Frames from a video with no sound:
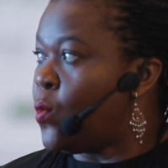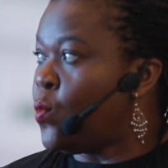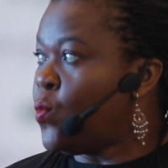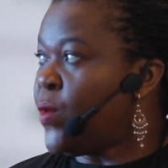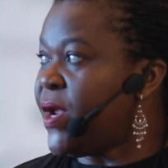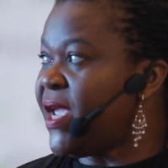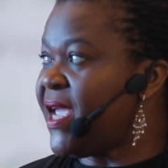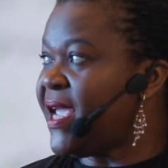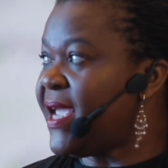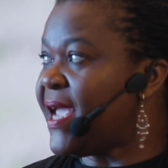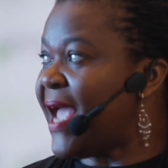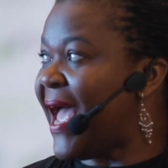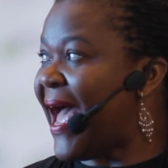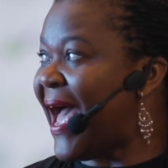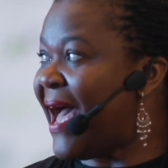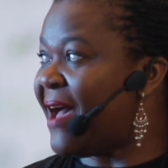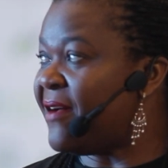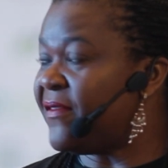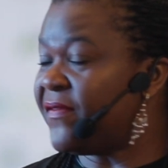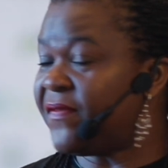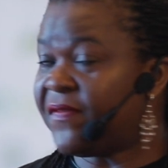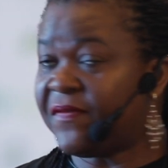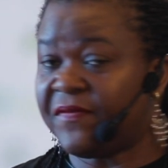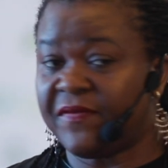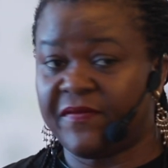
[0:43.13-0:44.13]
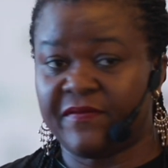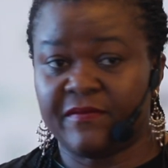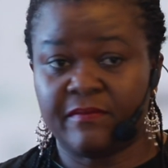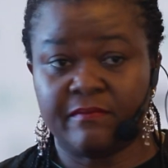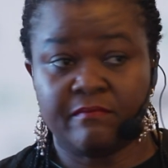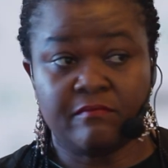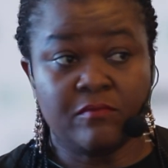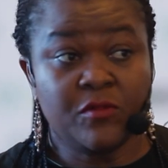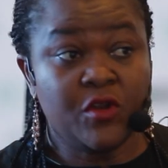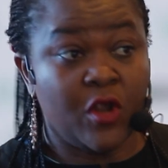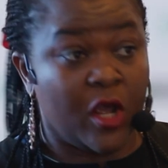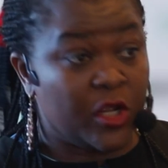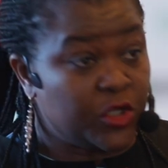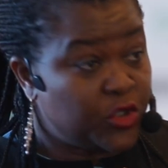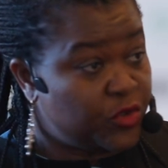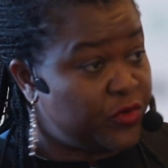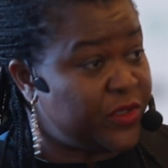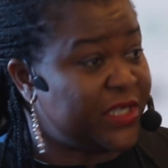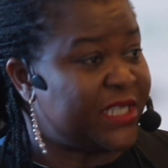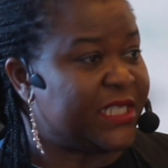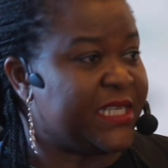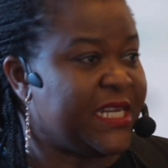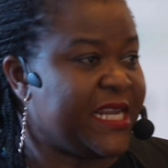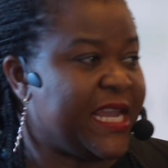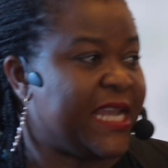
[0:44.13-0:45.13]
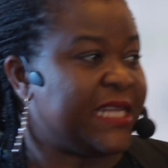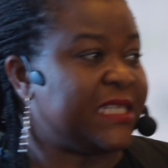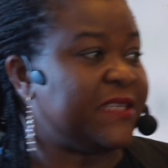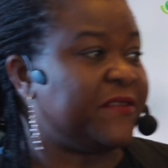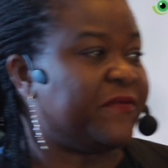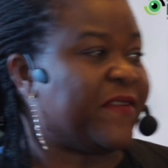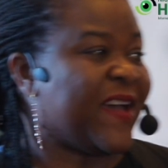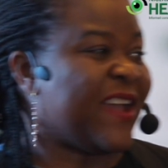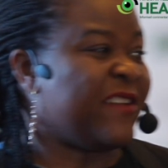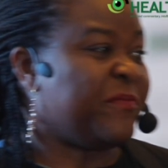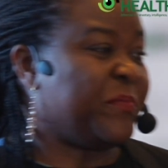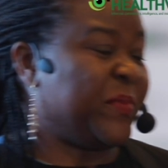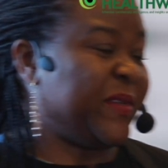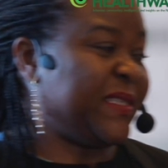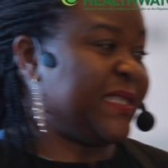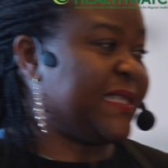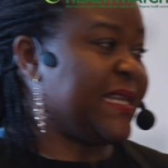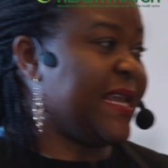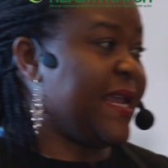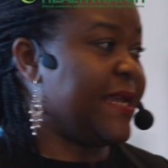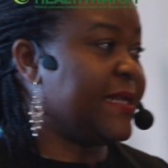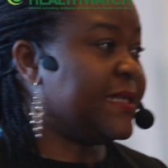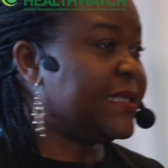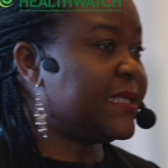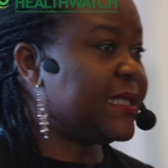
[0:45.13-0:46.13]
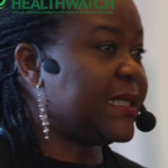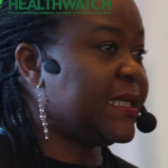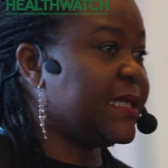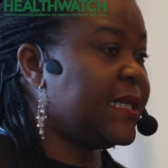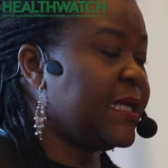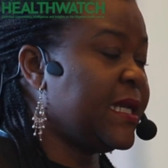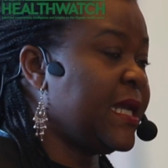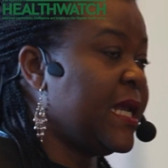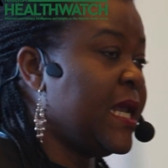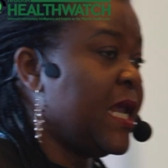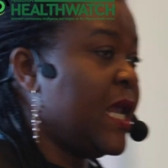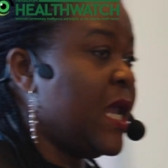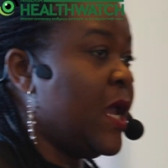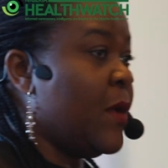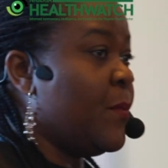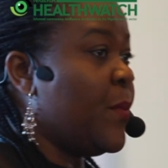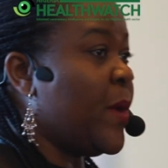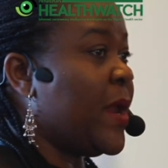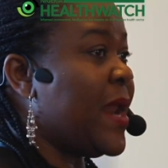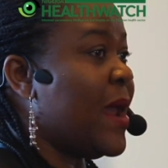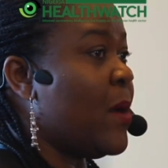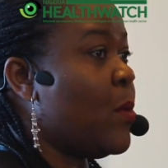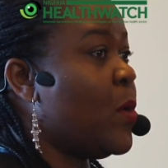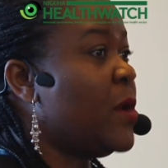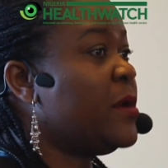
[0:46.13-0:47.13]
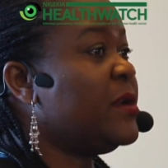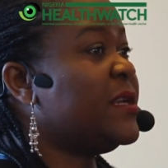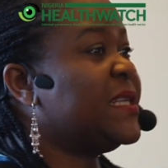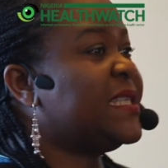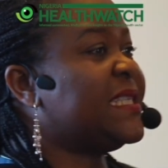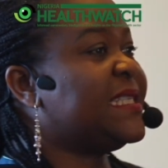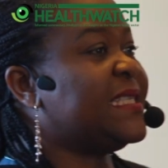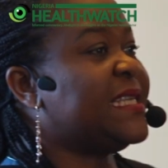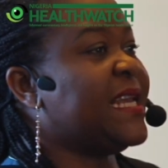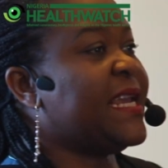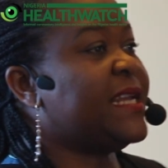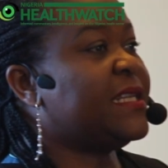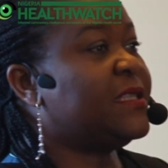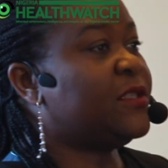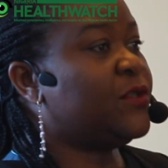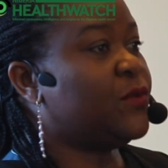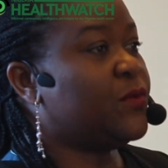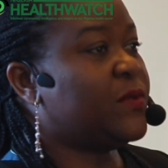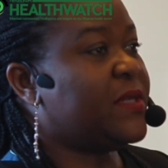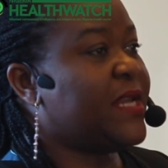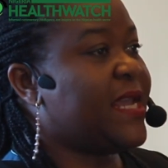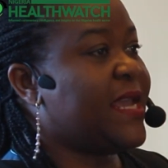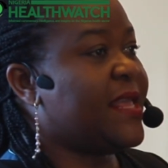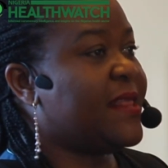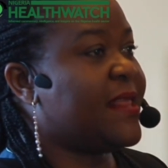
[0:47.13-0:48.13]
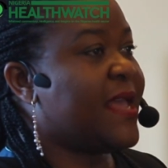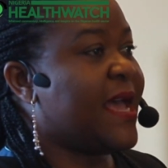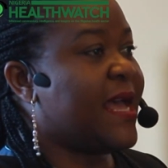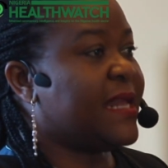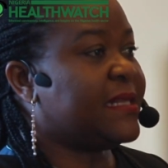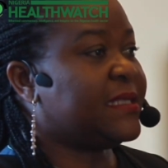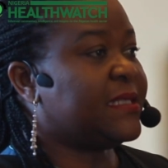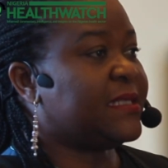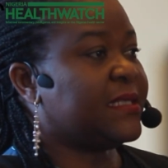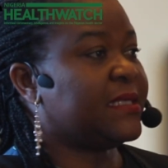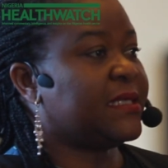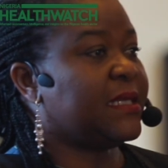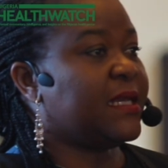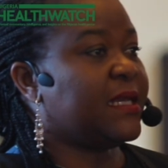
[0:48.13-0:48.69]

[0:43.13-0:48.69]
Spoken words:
We have not reached the 85%, but I want to say today that